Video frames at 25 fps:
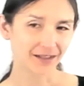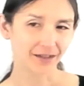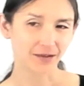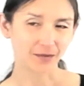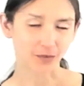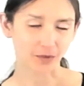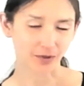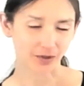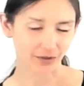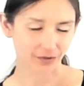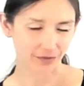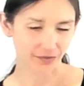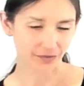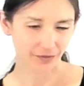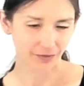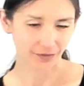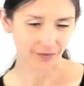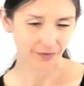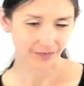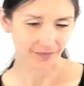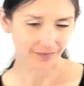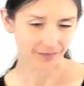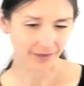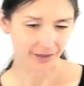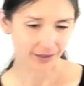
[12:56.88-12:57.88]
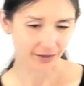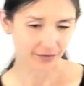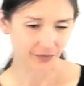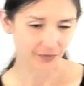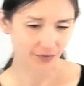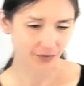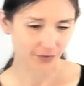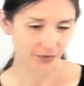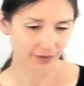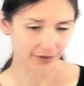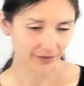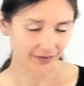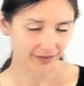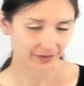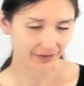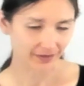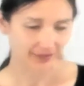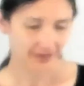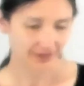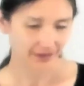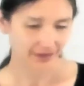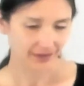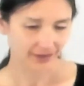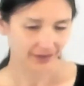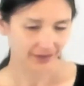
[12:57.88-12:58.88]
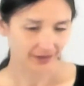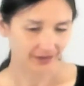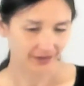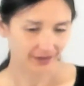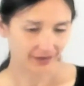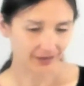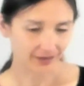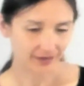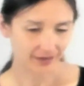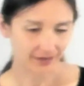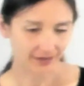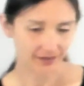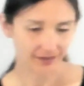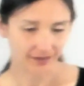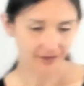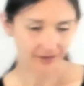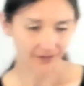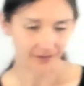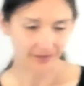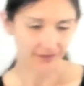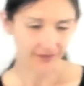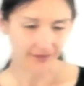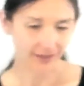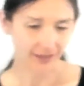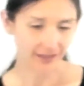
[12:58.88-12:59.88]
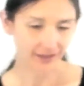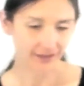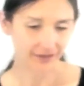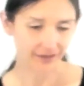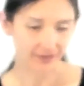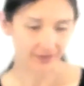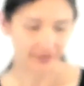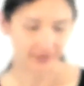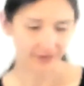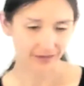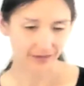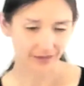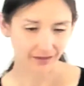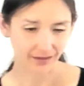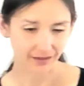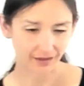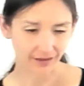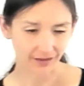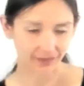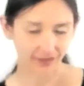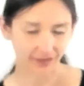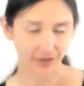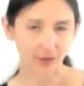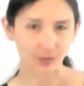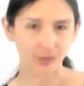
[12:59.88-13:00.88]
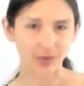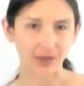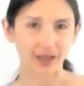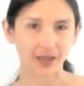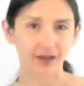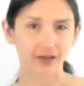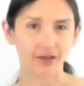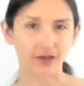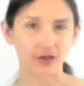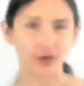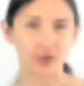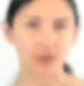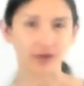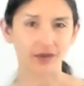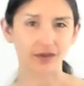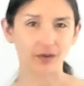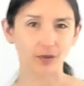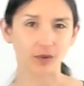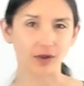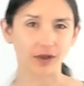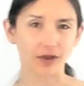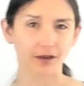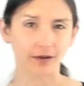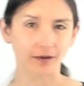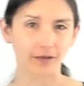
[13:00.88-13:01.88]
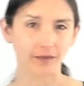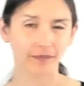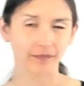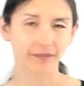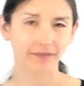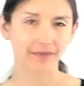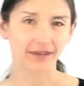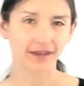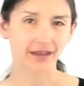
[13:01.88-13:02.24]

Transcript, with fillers: Wonderful. And of course, that is sent back to you as well.